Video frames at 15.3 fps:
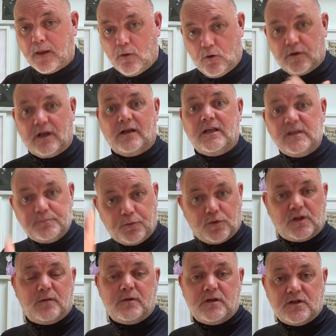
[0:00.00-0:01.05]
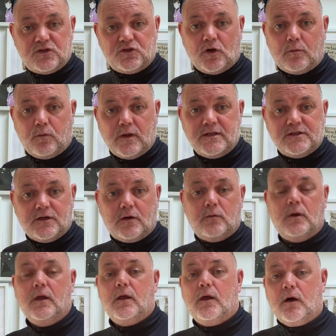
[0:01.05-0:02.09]
or at least put them in the shop window,
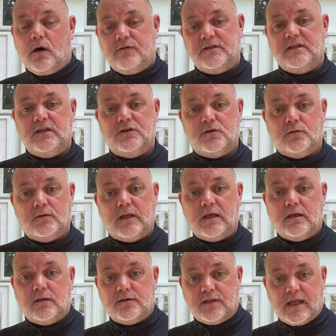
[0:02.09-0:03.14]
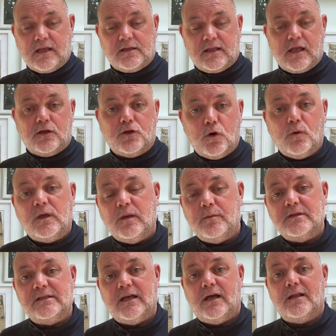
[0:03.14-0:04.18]
obviously, so their
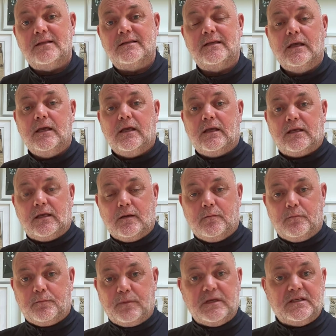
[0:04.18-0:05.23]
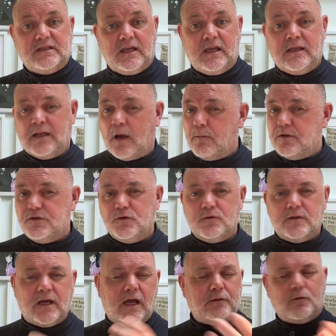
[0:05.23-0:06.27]
goalkeeping talent can be seen. And we do
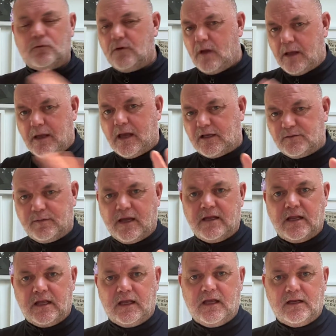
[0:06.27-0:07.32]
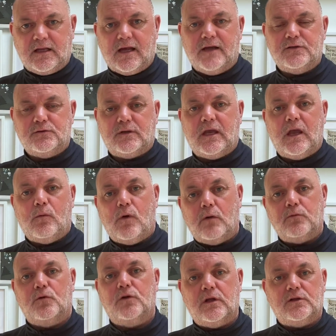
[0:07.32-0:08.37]
that. I'm not going to explain it here, guys, okay? What
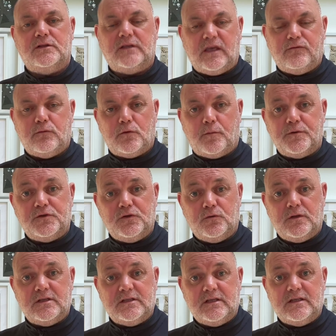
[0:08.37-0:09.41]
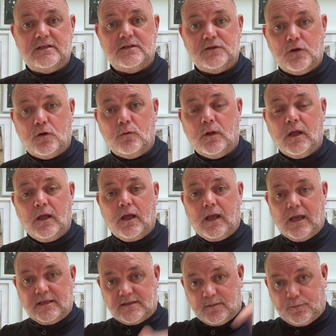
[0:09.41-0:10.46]
I'm going to give you an opportunity to do
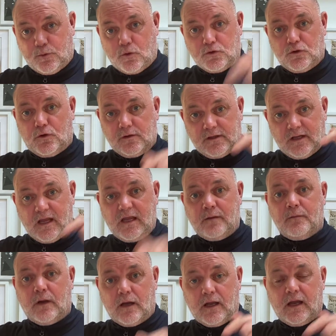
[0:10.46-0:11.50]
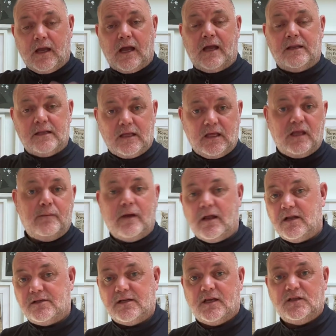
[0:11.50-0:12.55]
is to put your name and email
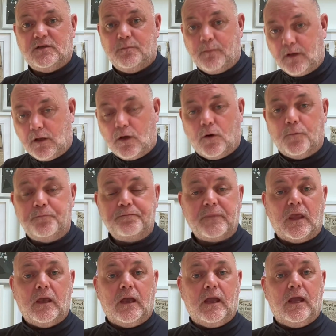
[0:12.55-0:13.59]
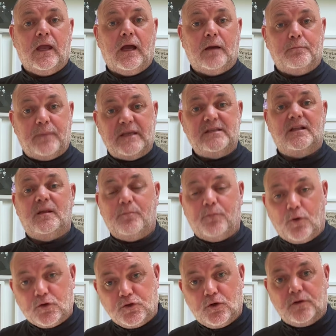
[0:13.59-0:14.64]
address below, and basically
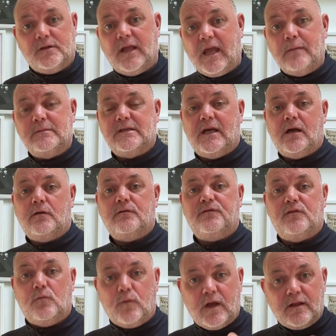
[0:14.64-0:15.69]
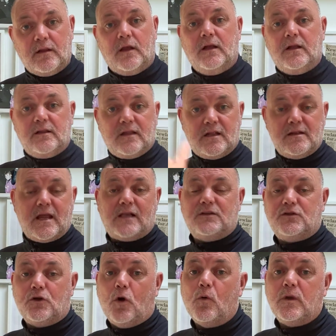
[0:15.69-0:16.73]
put your name down for when the
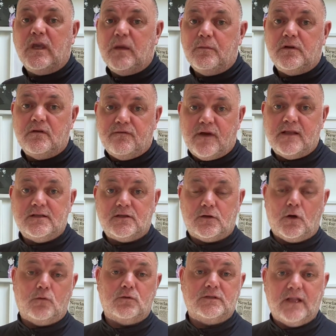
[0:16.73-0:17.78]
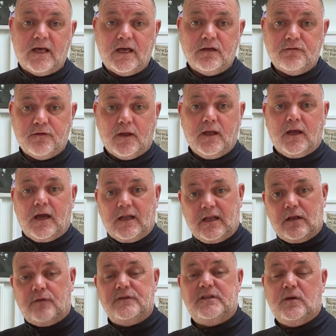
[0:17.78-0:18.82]
next goalkeeping event goes live. And
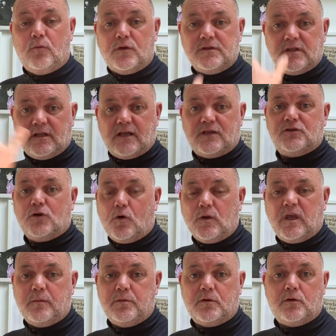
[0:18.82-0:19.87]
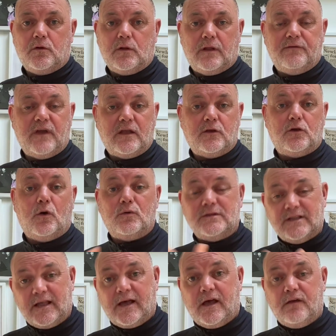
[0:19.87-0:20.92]
then obviously once the next goalkeeping event goes
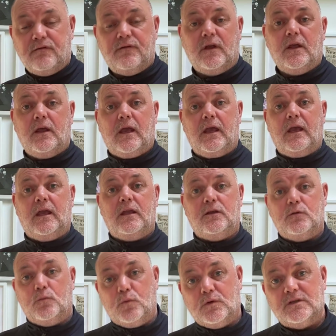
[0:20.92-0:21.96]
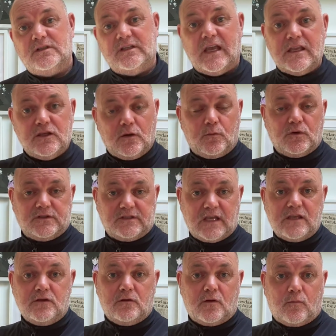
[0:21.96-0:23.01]
live, we'll send you
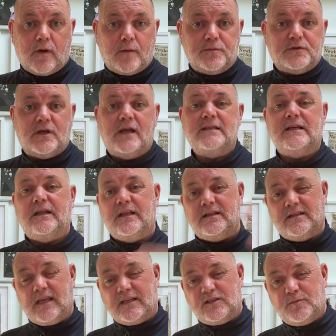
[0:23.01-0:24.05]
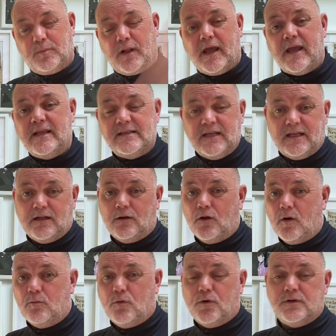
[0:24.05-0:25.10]
the website, and it's explained in a
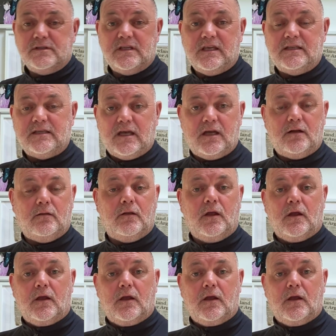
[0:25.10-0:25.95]
lot more detail